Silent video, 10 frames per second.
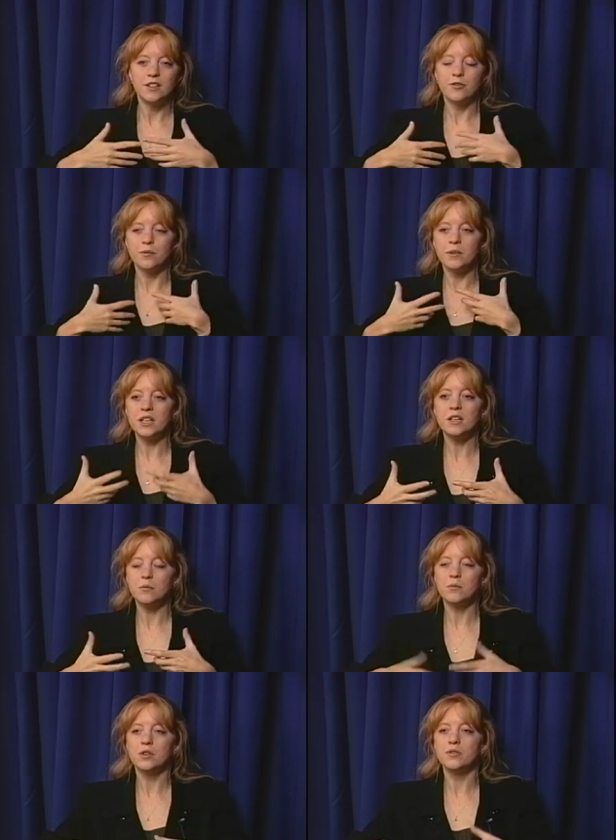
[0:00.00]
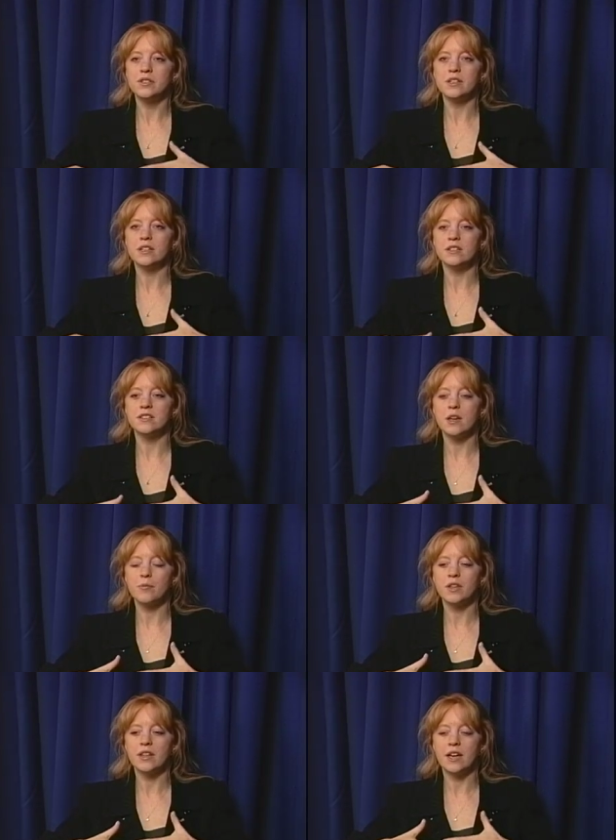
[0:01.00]
For me, music is
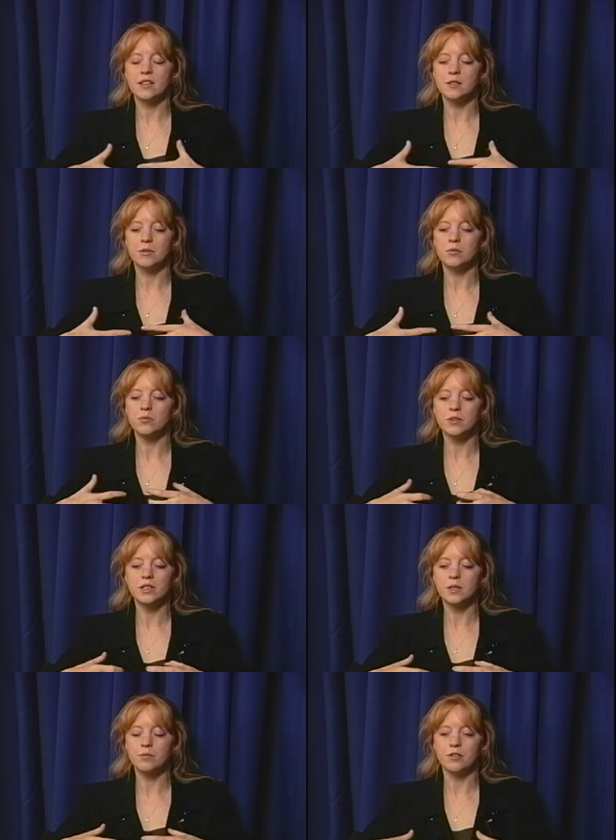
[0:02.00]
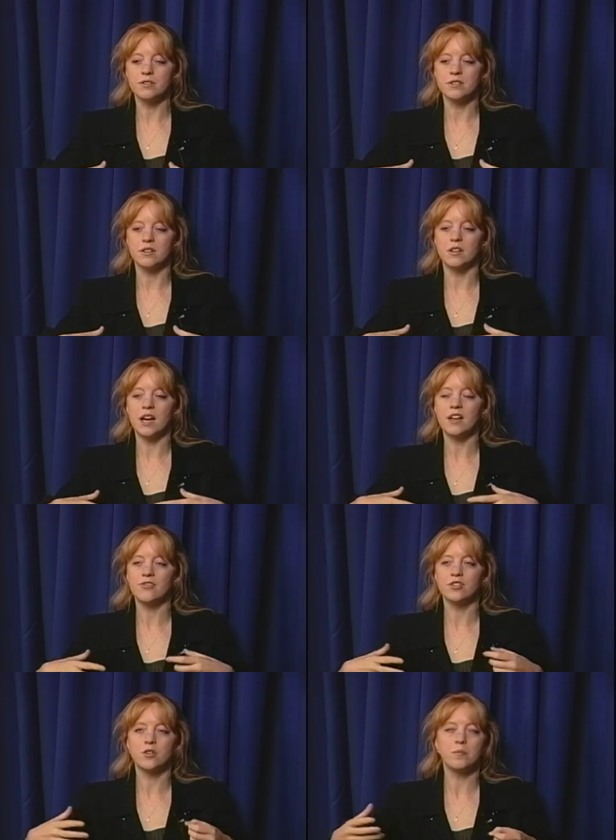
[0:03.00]
something that has to be really personal. I
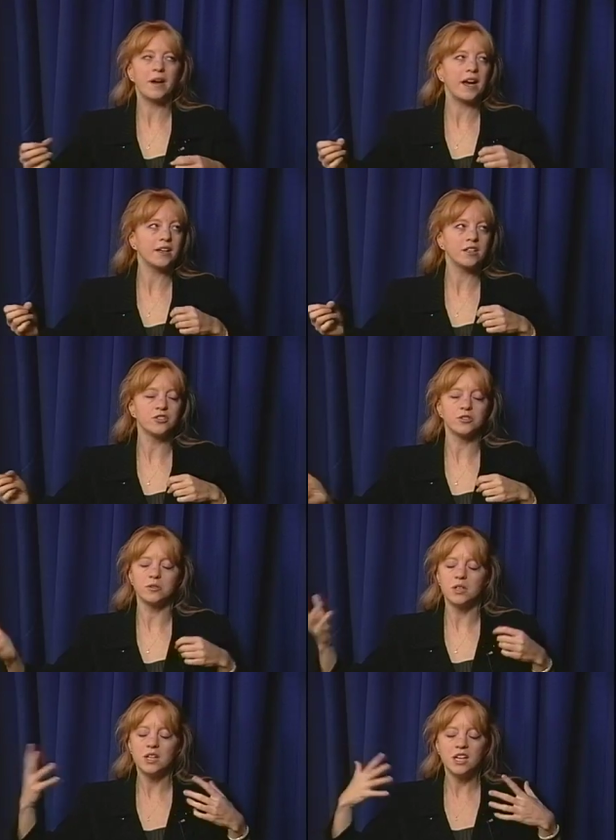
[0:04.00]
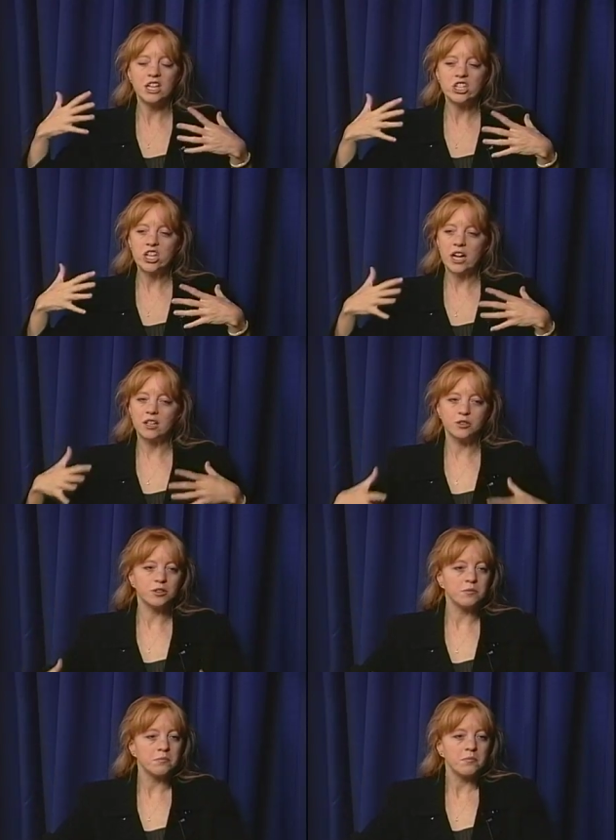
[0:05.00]
have to go back into
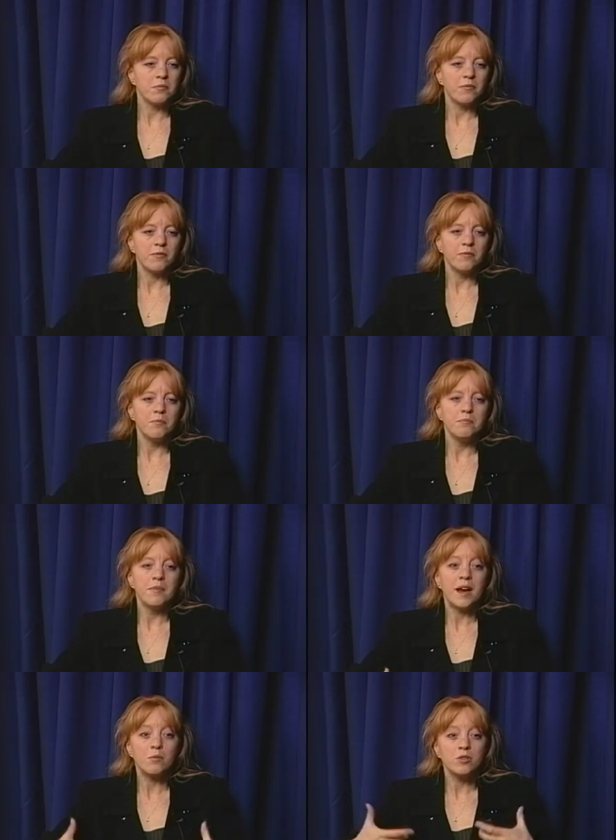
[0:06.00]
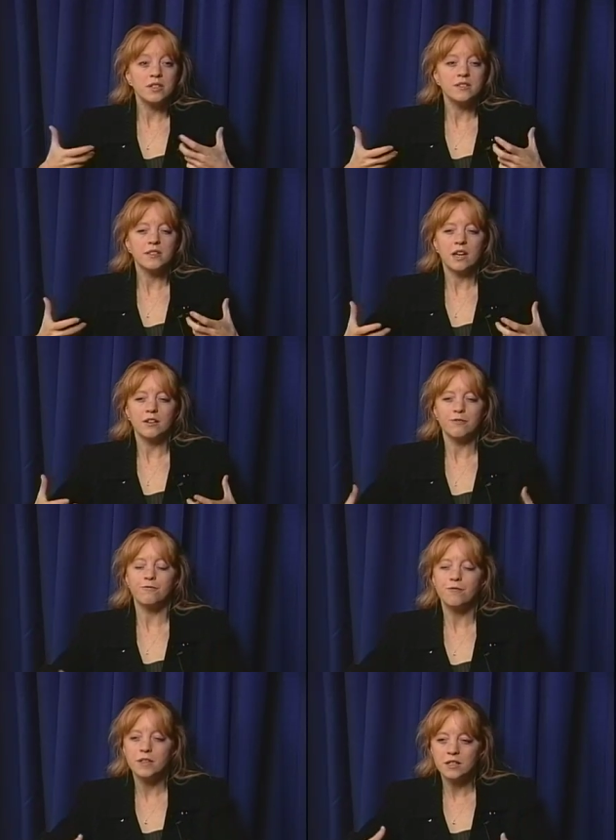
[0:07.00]
childhood memories, kind of
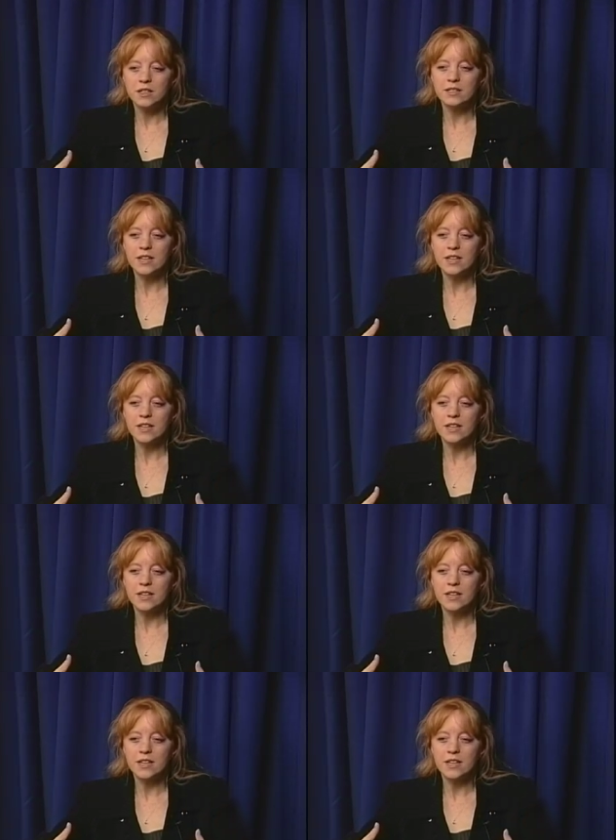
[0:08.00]
feelings.